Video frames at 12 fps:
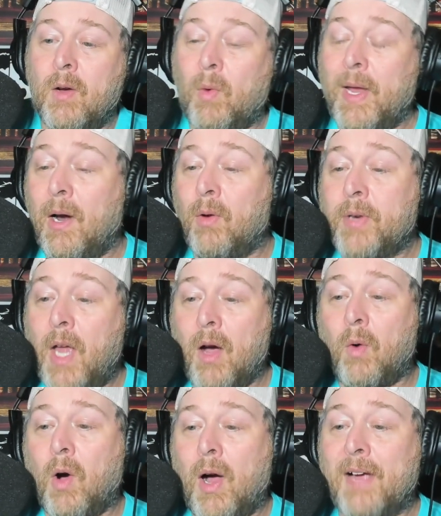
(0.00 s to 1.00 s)

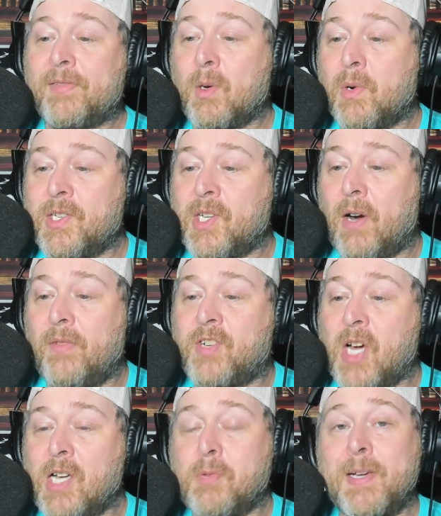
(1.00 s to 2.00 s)
We'll have to reserve
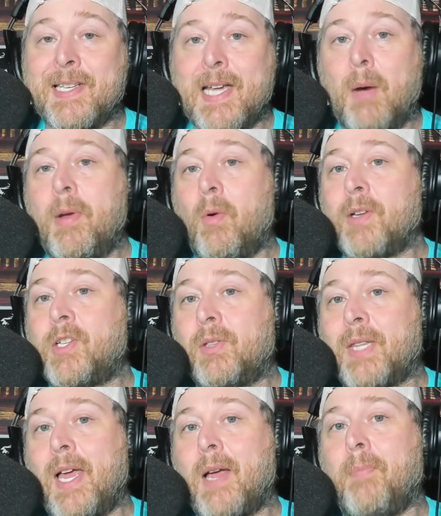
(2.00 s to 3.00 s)
judgment. Tell me what you
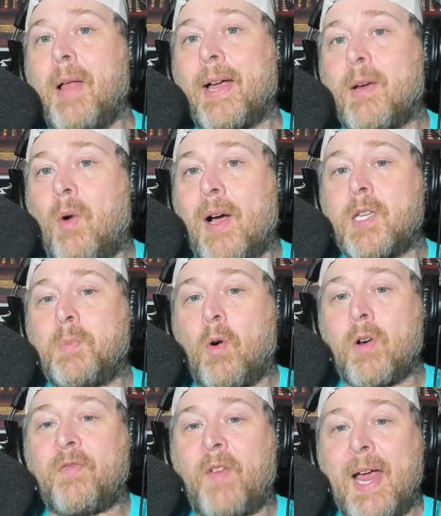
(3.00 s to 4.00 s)
think, Black and White
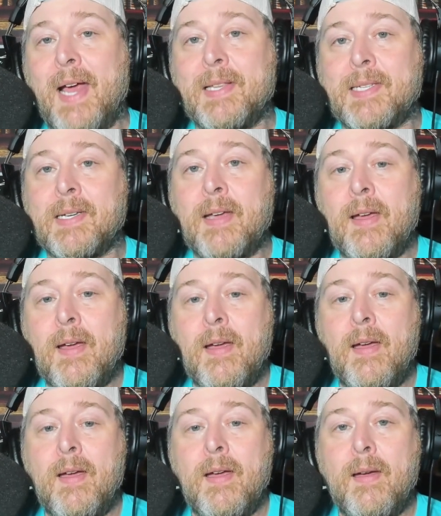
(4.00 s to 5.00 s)
sports fans.
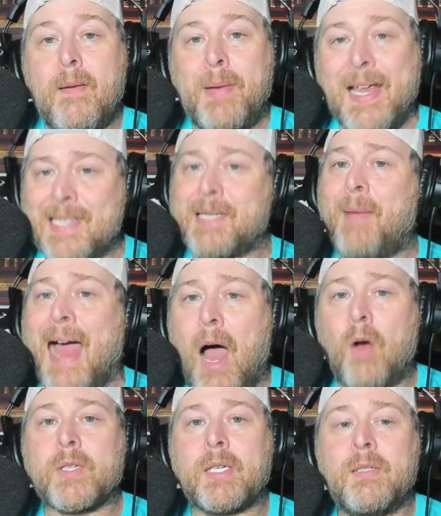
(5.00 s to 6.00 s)
Peace them
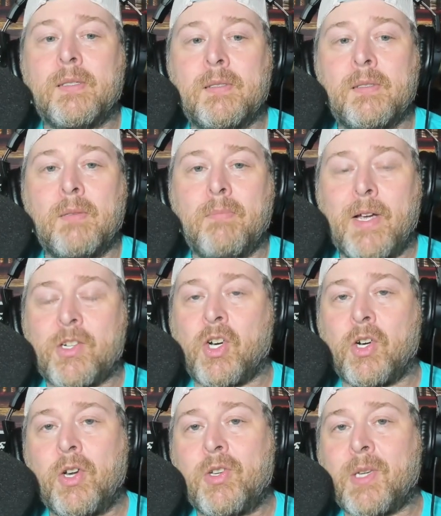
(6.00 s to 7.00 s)
out. Make
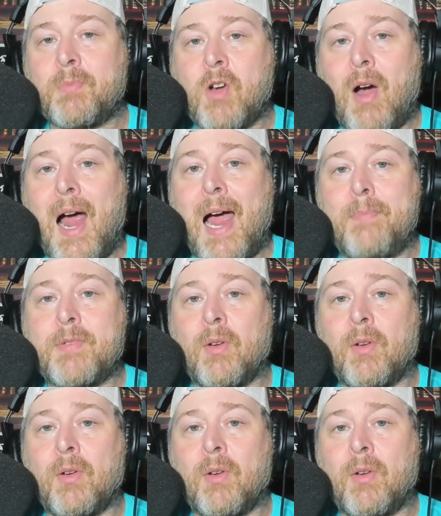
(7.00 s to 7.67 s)
sure you subscribe.